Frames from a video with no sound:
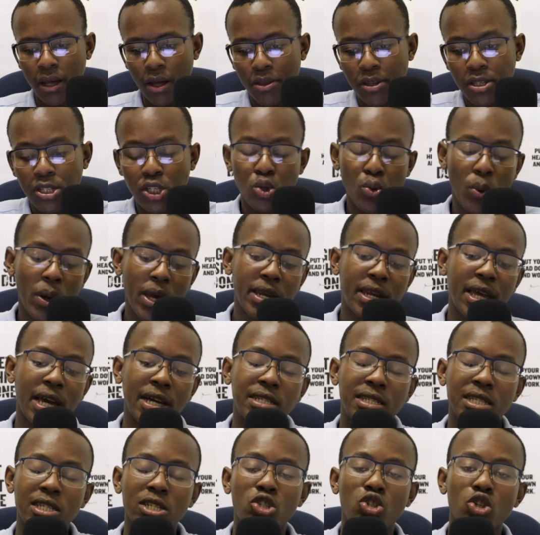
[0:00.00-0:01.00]
Now, this is where it
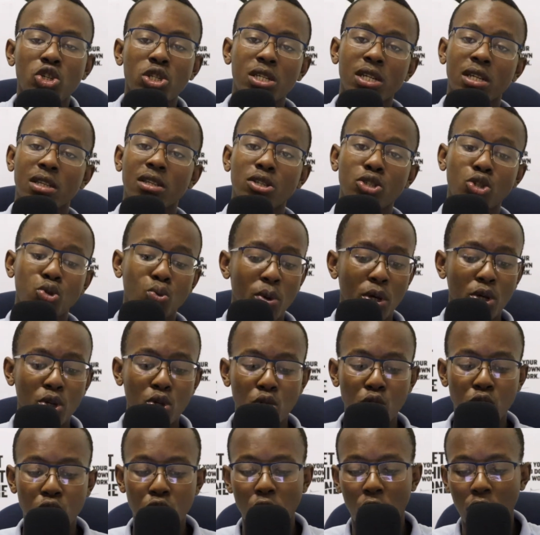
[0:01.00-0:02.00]
gets interesting. This is where
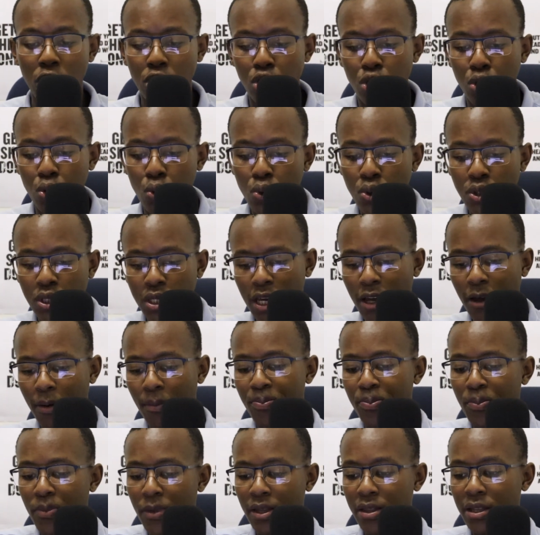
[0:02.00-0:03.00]
you start
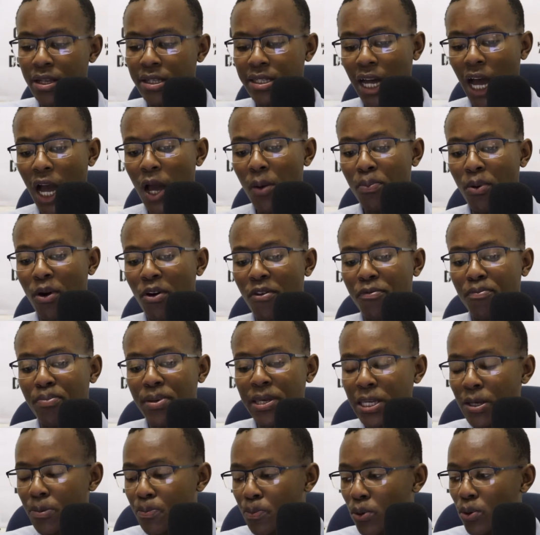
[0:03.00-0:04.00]
choosing the type of
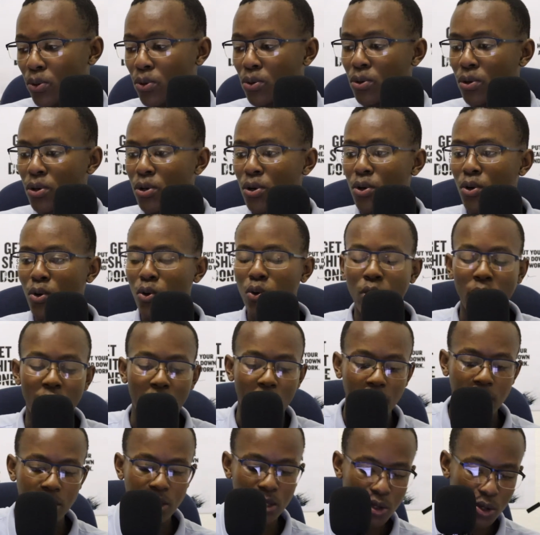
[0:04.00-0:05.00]
people who are
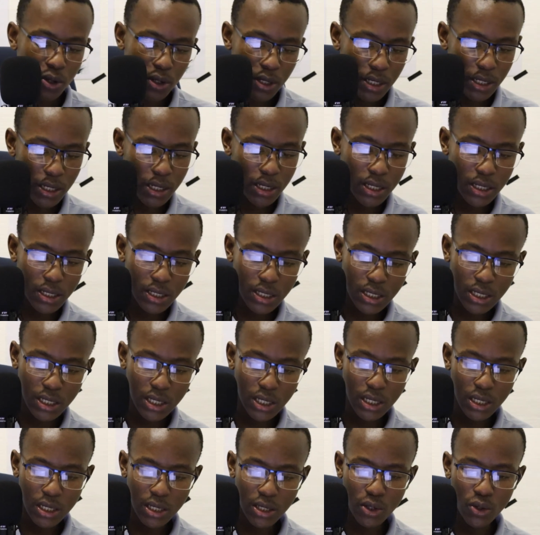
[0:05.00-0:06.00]
actually going to
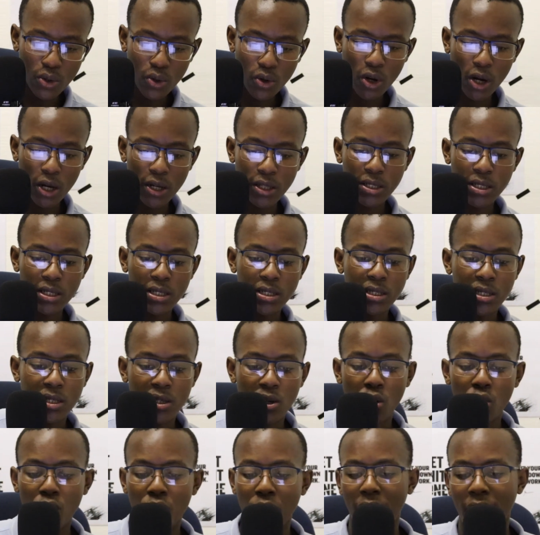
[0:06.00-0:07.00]
see your content
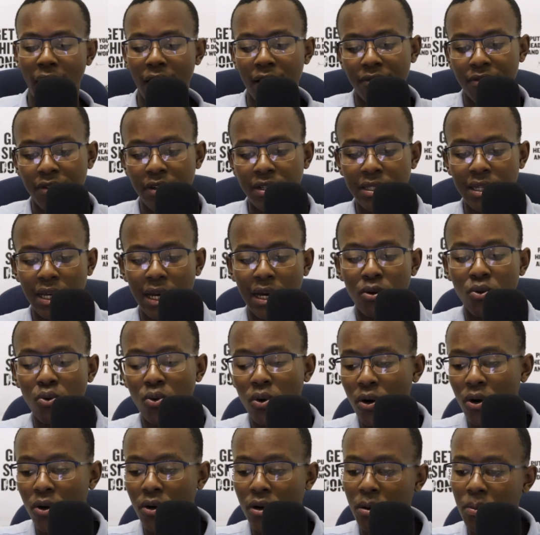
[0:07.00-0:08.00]
or your advert, and
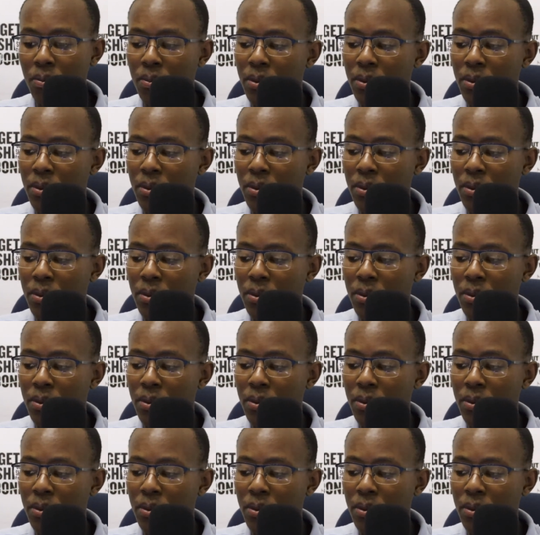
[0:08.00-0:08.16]
who are going to